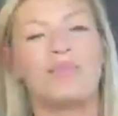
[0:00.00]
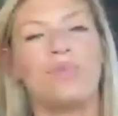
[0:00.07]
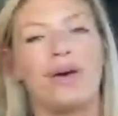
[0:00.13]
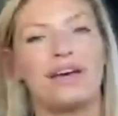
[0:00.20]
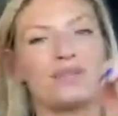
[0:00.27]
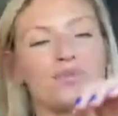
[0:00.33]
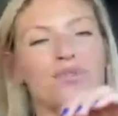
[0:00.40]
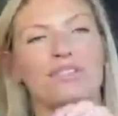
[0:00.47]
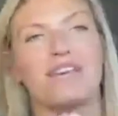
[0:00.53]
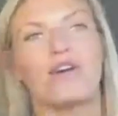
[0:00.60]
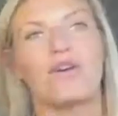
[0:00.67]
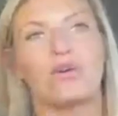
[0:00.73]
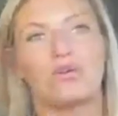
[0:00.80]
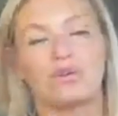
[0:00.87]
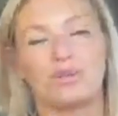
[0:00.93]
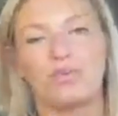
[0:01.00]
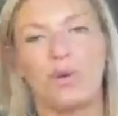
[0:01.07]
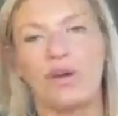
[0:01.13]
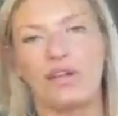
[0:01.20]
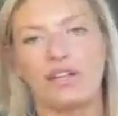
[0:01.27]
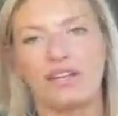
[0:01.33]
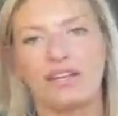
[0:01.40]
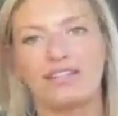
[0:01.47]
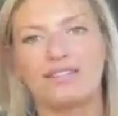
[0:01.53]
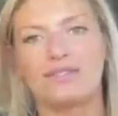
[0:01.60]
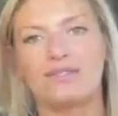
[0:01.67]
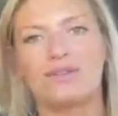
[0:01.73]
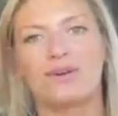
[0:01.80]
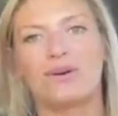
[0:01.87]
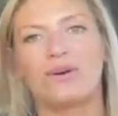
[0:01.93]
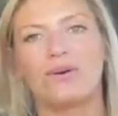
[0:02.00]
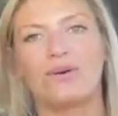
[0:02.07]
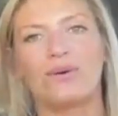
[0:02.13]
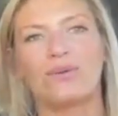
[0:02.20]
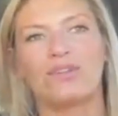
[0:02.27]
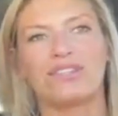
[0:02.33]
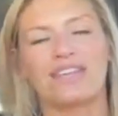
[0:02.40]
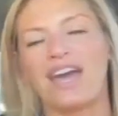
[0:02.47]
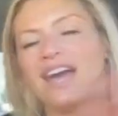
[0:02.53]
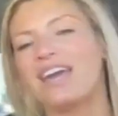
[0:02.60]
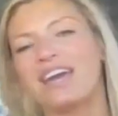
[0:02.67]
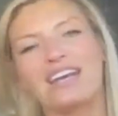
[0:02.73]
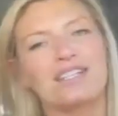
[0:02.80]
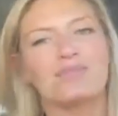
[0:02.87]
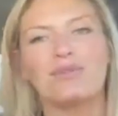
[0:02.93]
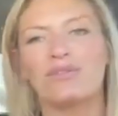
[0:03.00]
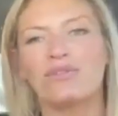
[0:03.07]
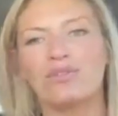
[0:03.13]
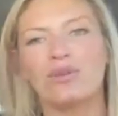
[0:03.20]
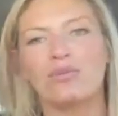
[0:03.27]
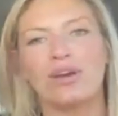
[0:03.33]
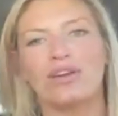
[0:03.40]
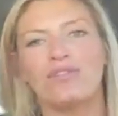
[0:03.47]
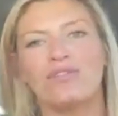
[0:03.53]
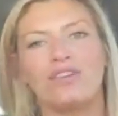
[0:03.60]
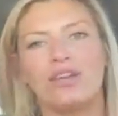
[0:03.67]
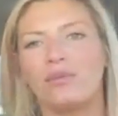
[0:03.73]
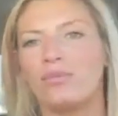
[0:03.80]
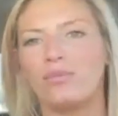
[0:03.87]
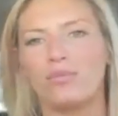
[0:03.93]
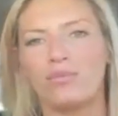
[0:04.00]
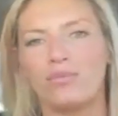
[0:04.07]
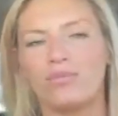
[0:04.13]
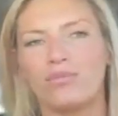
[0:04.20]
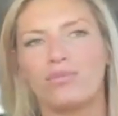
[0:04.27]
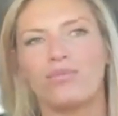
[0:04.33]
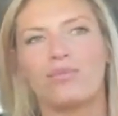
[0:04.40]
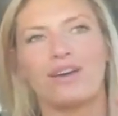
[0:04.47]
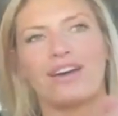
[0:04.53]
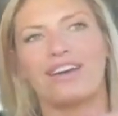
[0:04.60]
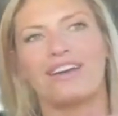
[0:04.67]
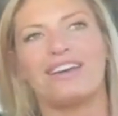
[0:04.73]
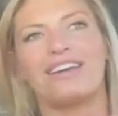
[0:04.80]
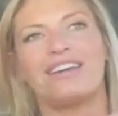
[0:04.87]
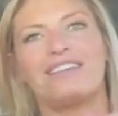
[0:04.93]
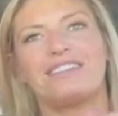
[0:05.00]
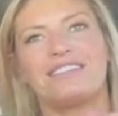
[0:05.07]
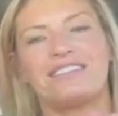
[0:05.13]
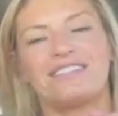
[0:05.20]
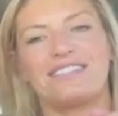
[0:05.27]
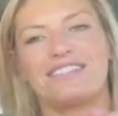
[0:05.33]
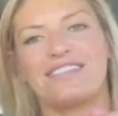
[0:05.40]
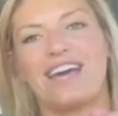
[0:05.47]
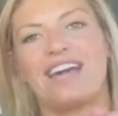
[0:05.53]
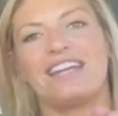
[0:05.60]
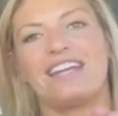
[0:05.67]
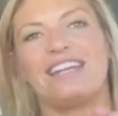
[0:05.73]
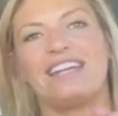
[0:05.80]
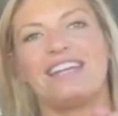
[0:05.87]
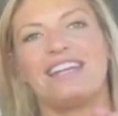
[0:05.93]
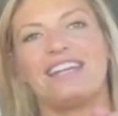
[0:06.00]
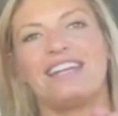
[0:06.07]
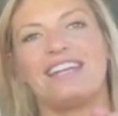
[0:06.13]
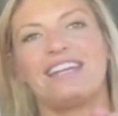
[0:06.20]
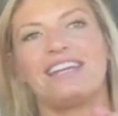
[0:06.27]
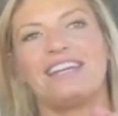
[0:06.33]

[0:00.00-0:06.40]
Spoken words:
best was how I responded. So this guy asked me for my feet. I decided to